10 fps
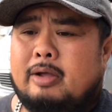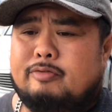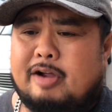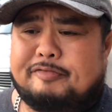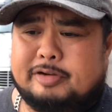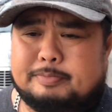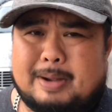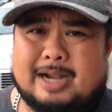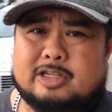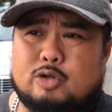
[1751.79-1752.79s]
reference
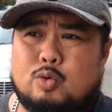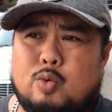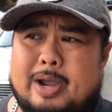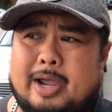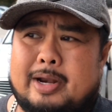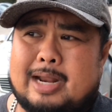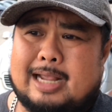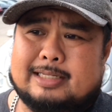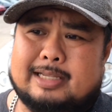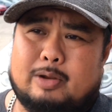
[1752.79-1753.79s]
back to when
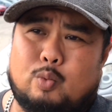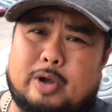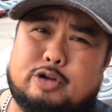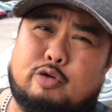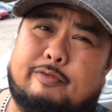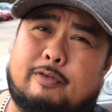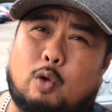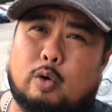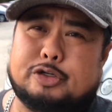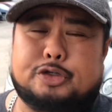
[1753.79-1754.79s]
I said when your
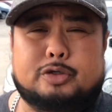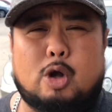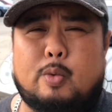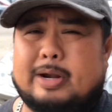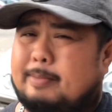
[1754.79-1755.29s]
floor should go in.